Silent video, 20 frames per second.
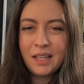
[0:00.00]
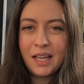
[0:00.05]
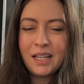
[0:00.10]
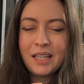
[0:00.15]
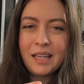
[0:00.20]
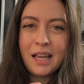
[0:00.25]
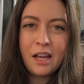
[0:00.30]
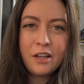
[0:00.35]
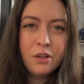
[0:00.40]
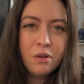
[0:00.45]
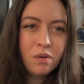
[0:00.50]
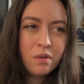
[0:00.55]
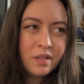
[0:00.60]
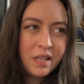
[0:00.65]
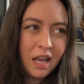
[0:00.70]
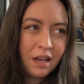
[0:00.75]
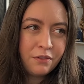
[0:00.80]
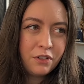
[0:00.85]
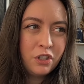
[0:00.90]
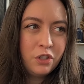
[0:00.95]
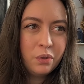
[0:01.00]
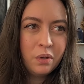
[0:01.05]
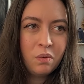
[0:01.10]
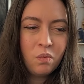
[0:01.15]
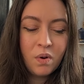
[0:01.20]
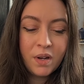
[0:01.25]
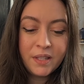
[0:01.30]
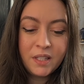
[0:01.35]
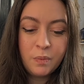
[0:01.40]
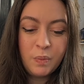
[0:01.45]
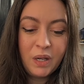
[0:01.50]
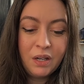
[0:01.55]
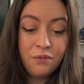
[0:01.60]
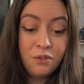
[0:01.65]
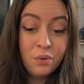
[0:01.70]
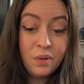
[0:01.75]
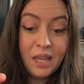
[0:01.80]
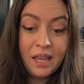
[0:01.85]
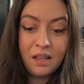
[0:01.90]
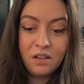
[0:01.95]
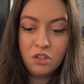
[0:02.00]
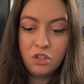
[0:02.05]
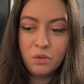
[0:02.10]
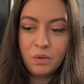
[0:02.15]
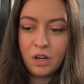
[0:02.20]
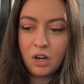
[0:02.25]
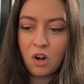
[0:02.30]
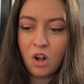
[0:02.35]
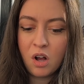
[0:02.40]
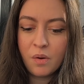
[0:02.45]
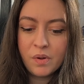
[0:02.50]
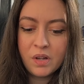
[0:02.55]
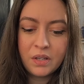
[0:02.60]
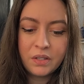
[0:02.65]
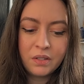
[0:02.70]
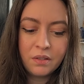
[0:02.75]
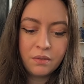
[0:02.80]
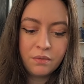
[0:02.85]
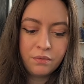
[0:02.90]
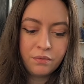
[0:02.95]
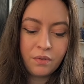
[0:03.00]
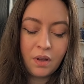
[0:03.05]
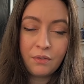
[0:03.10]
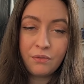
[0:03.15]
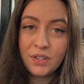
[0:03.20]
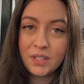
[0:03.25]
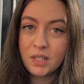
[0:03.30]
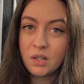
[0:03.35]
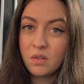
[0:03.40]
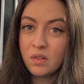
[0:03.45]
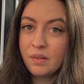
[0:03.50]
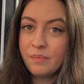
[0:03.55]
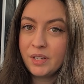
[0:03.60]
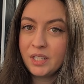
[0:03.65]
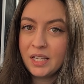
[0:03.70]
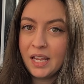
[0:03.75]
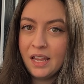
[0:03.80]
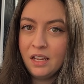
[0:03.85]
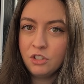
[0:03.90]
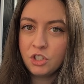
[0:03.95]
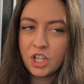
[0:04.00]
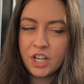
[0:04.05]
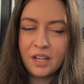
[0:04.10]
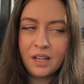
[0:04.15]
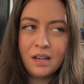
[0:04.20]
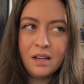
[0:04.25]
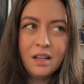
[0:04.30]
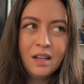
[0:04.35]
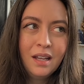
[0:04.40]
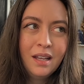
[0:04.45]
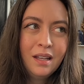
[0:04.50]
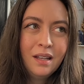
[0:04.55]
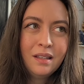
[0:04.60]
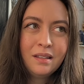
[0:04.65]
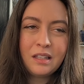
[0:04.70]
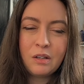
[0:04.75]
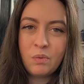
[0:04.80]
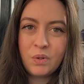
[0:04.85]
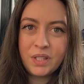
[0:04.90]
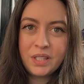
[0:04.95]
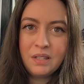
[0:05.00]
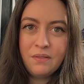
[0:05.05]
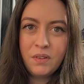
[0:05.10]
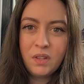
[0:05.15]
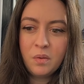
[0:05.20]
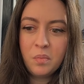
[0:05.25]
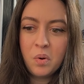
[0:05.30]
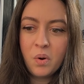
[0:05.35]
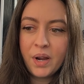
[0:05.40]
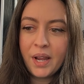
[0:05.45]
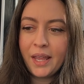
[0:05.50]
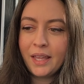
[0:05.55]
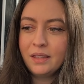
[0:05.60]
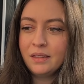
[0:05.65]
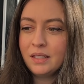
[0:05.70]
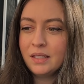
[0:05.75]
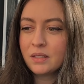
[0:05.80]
Like, yeah, you only have to do it once, but if you can't do it at all because of a physical limitation, then what's even the point?